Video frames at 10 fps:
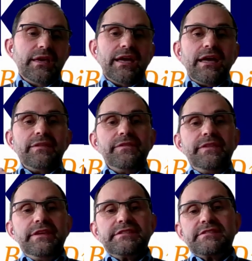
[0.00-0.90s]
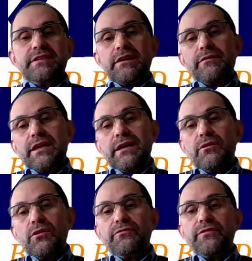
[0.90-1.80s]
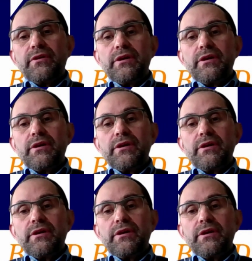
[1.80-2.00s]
And this is the area of,